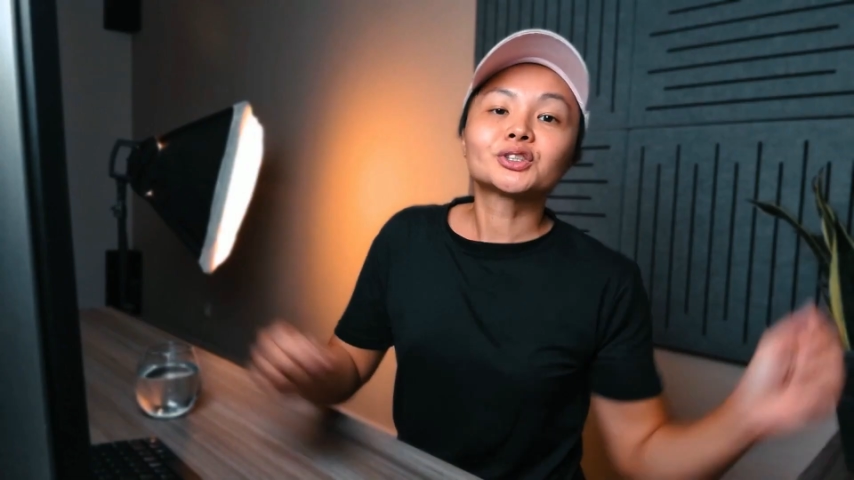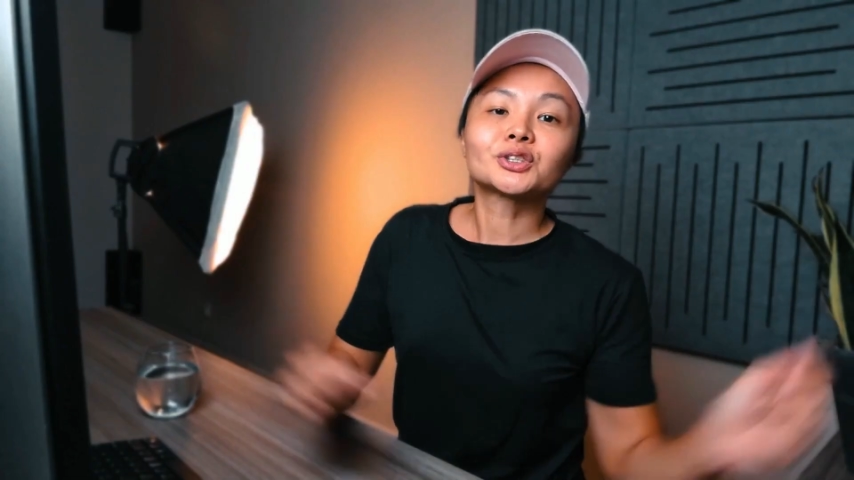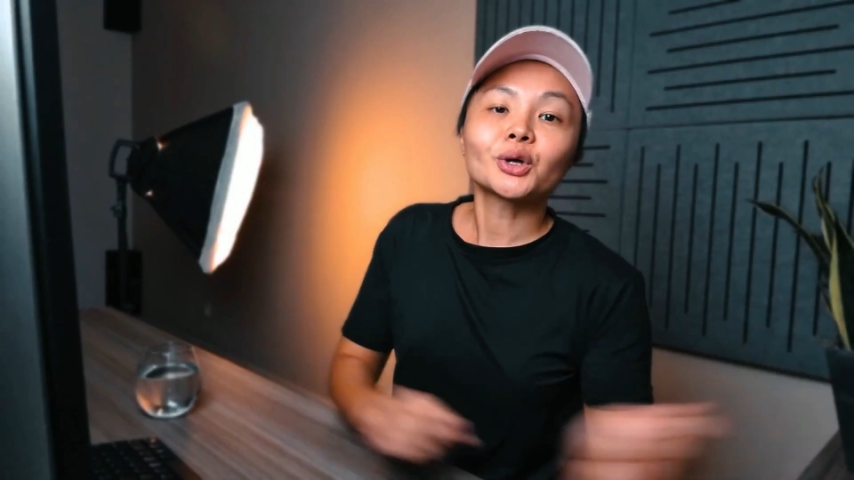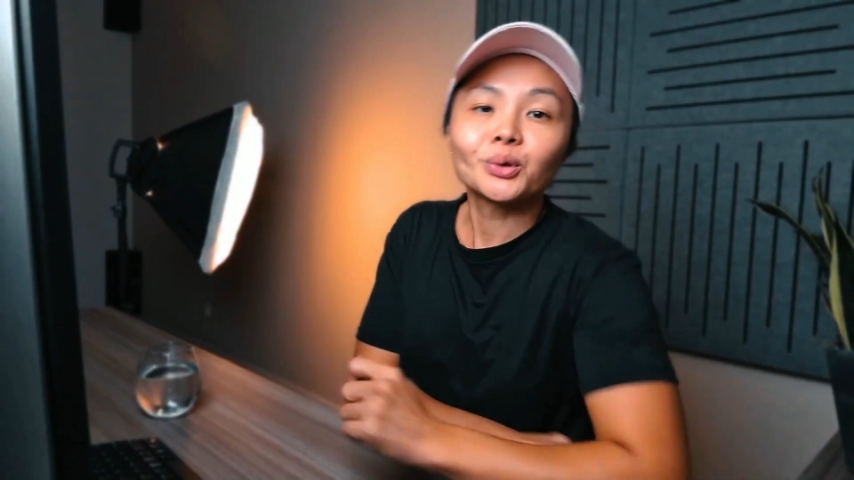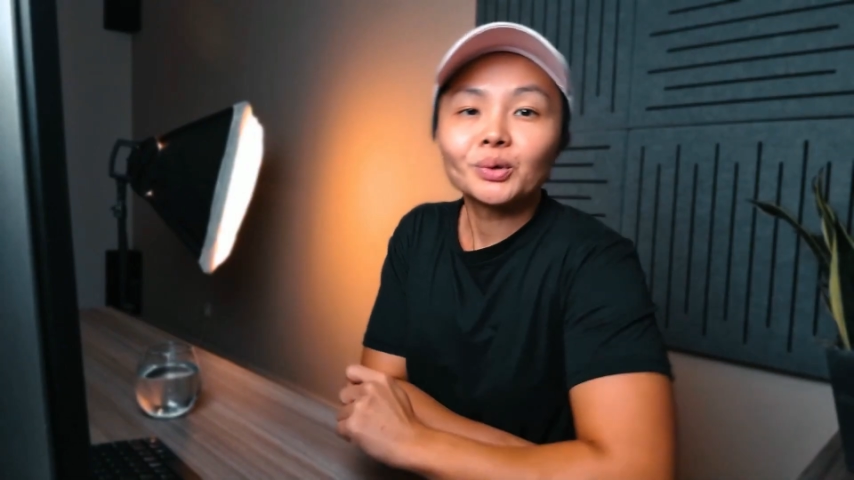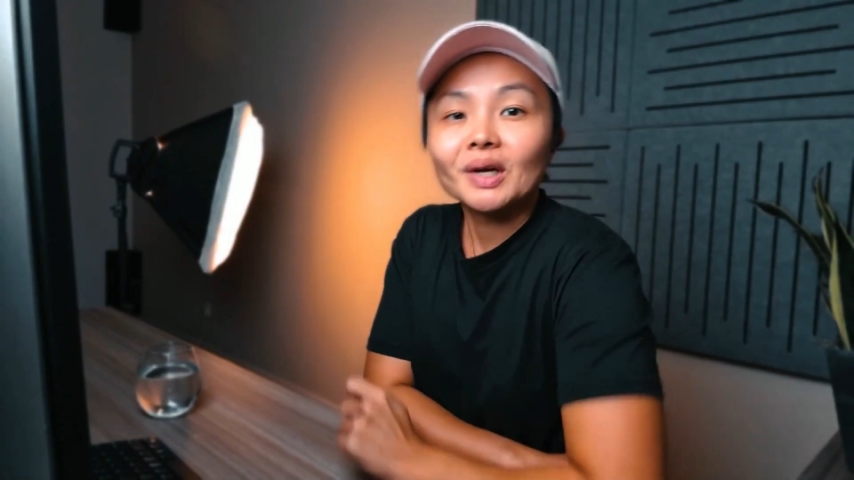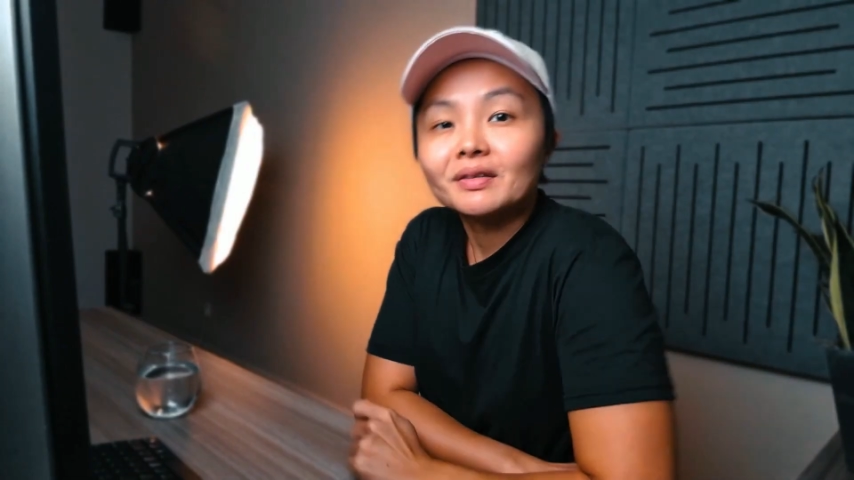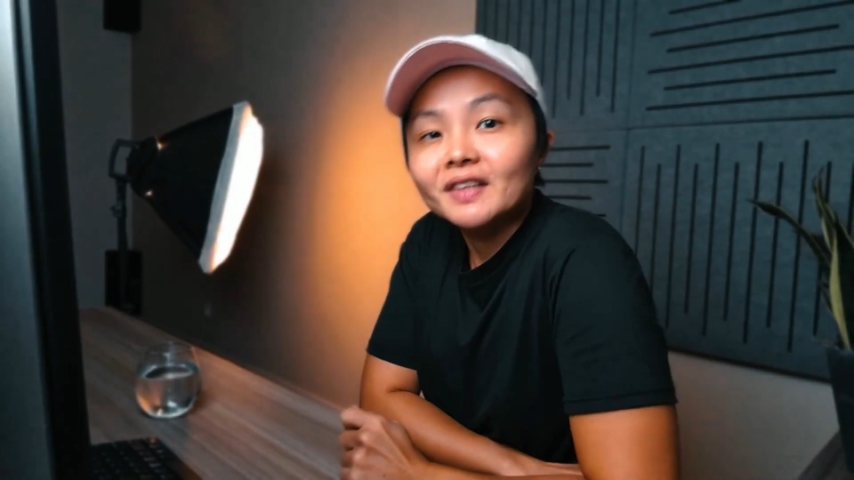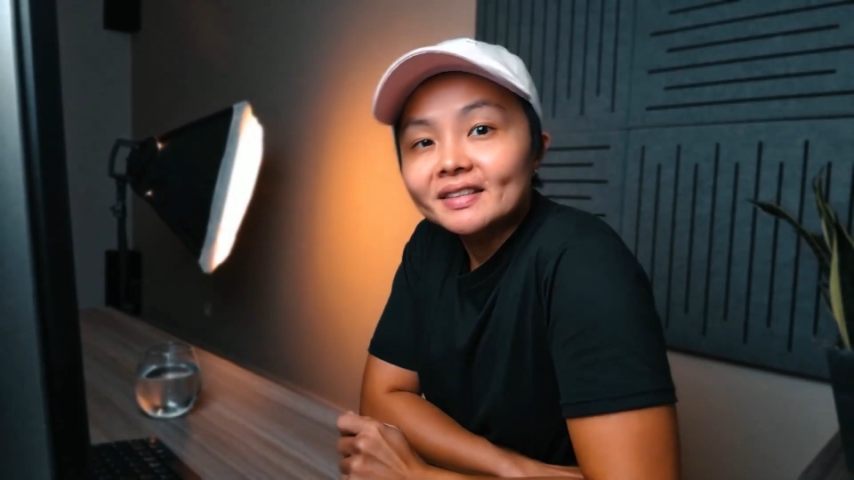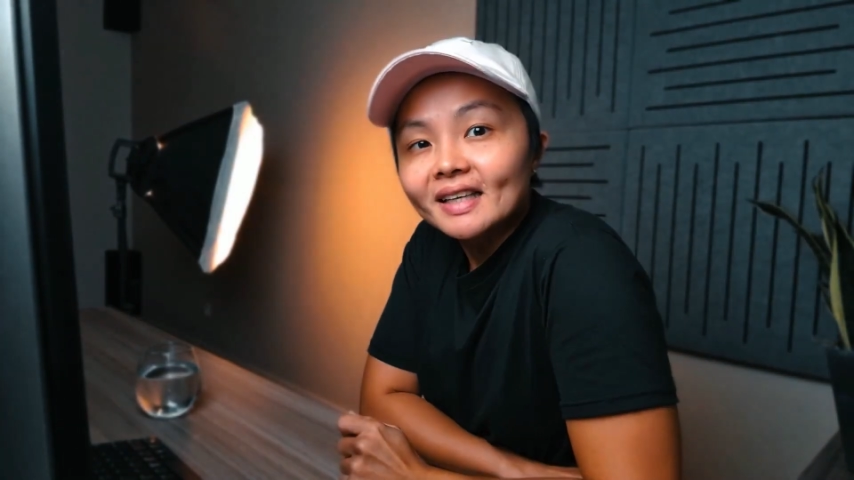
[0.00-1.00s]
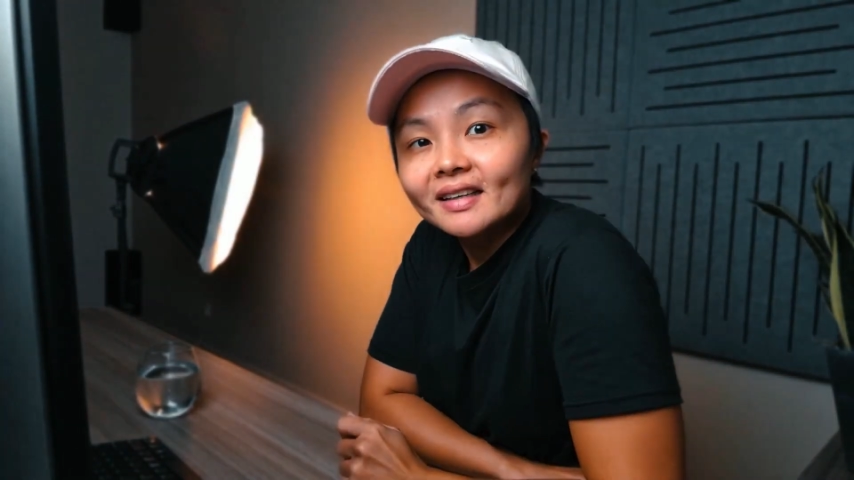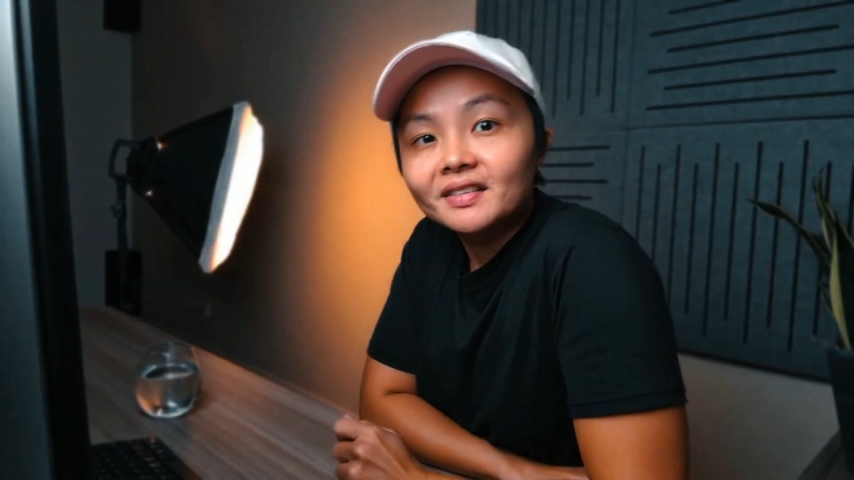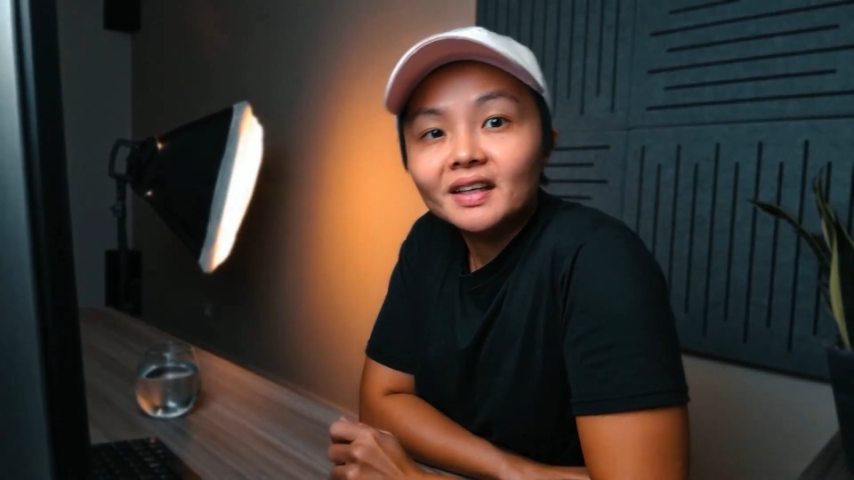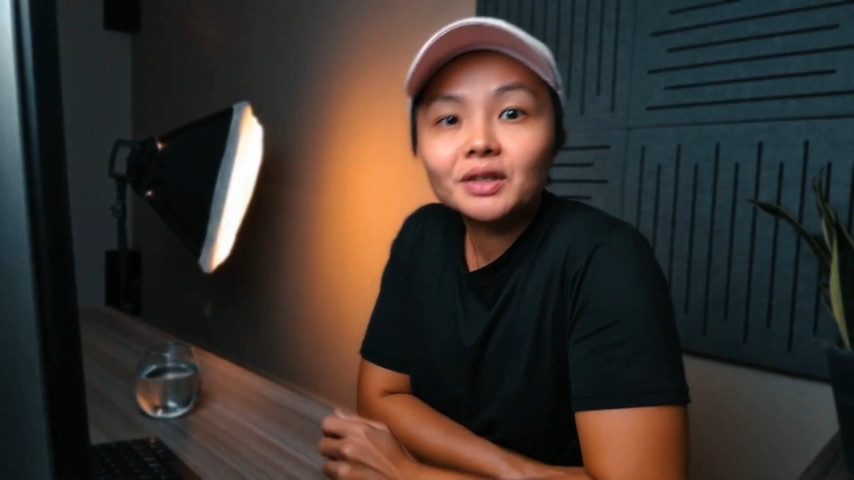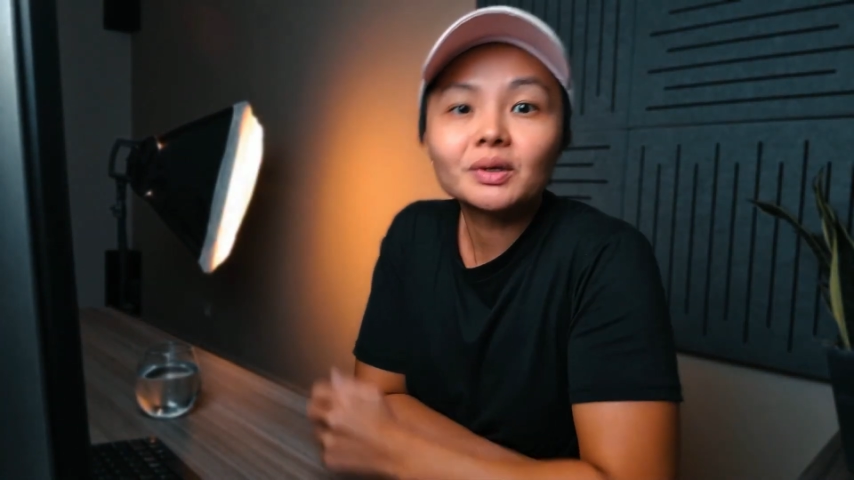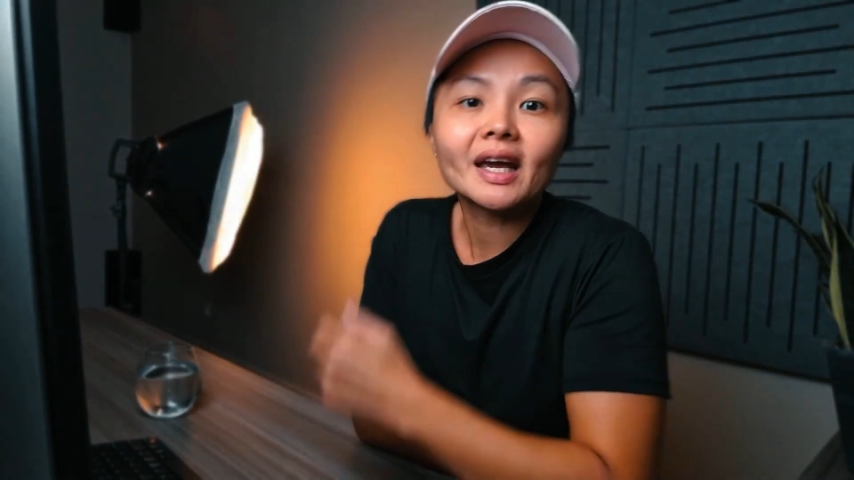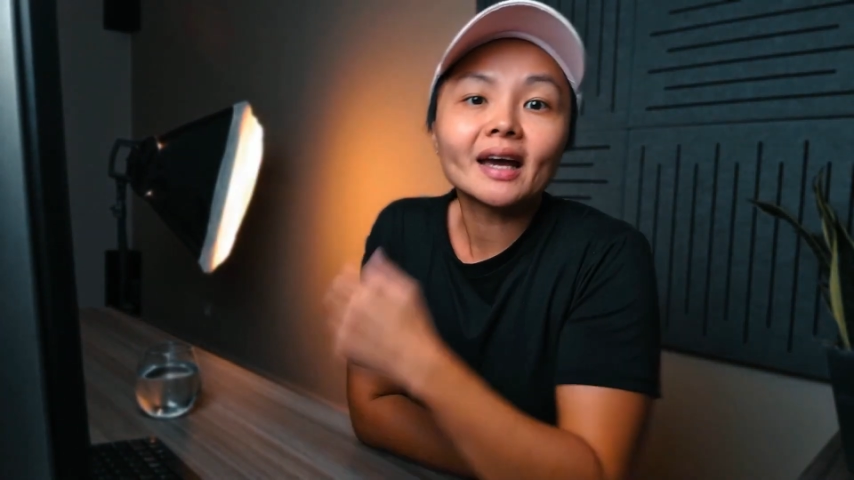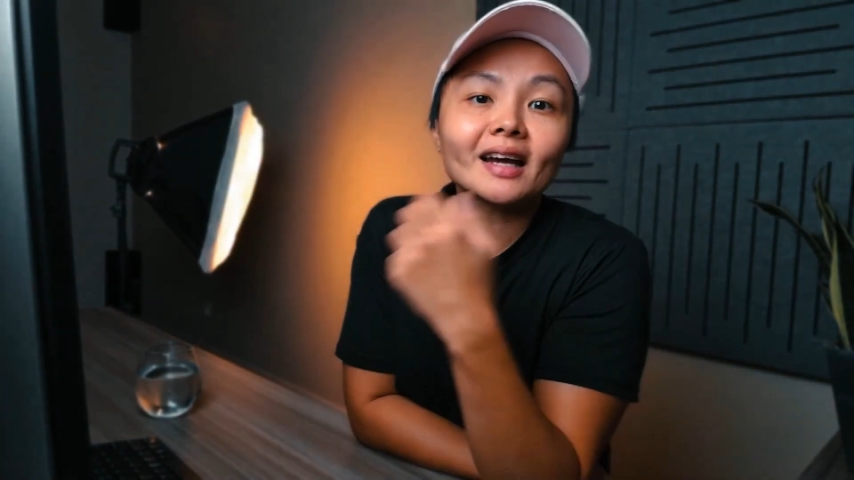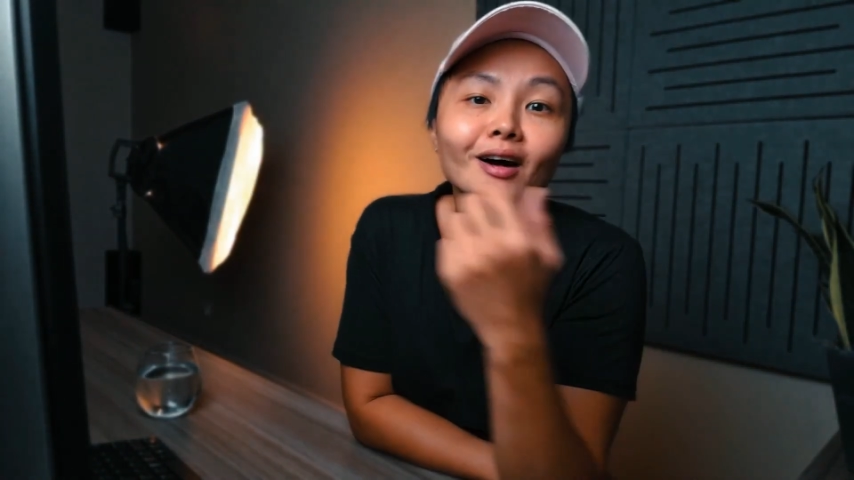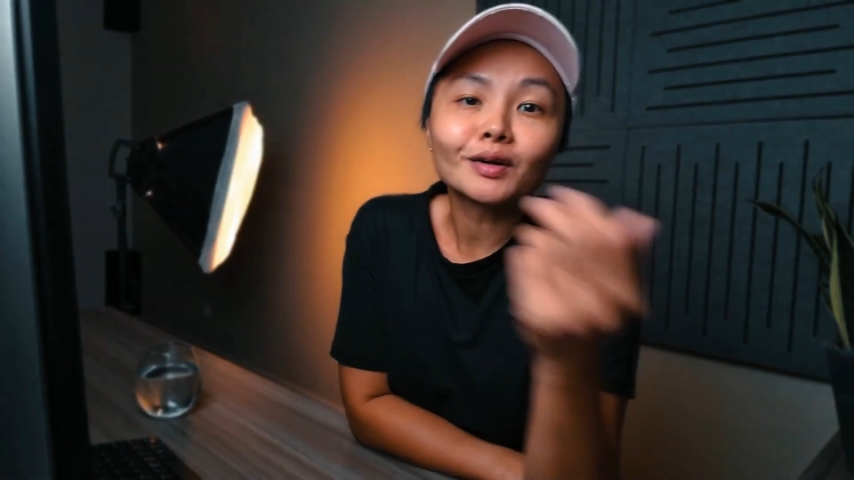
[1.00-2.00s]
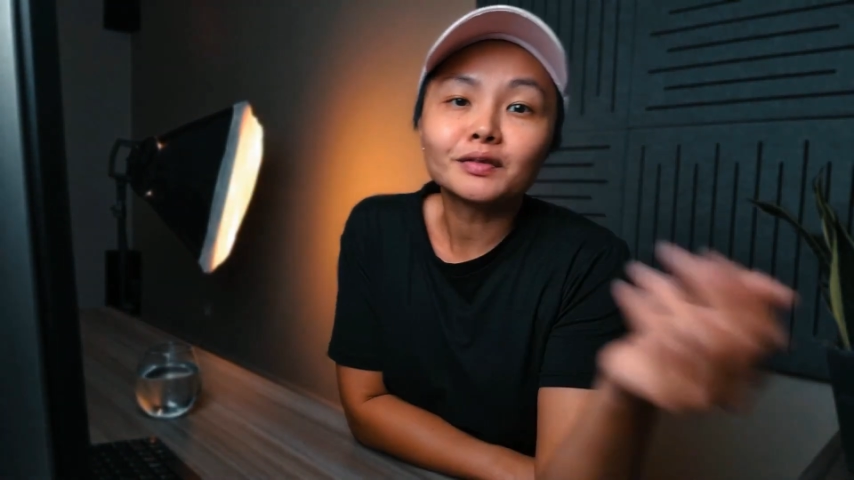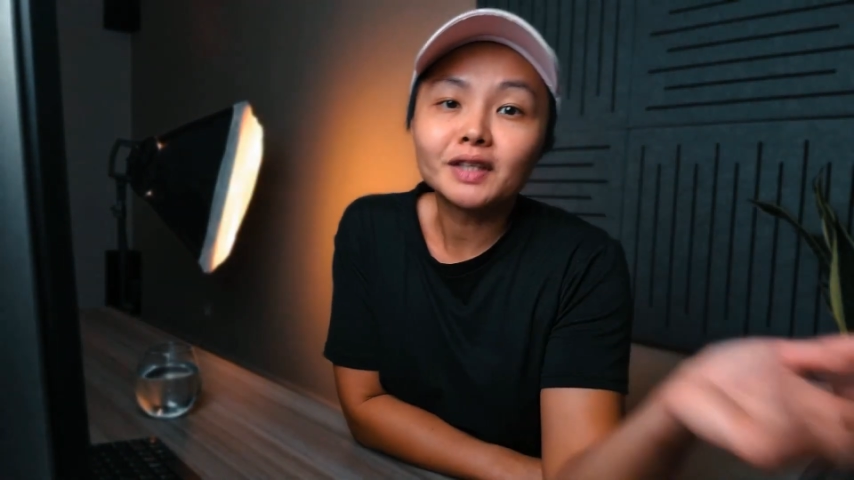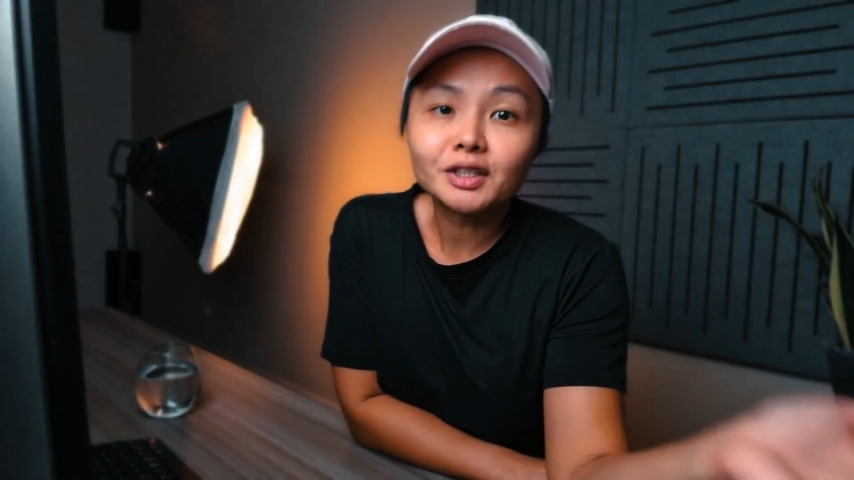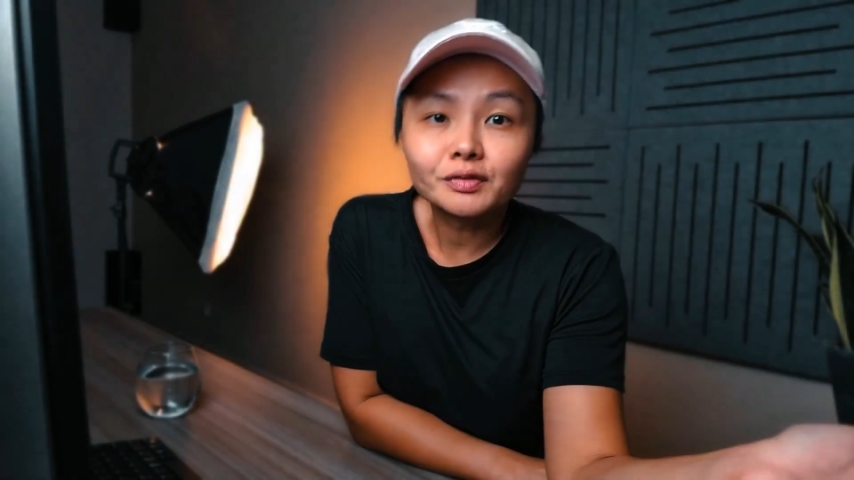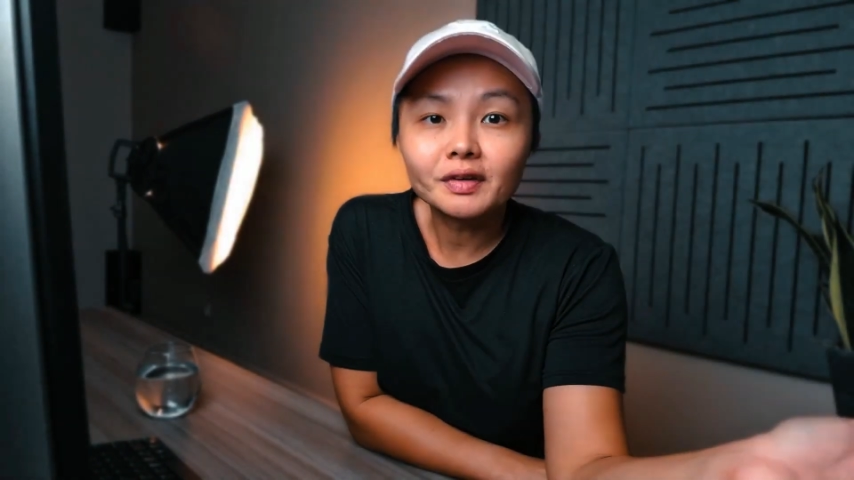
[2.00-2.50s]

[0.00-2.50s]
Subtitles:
So, if there's anything you get out of this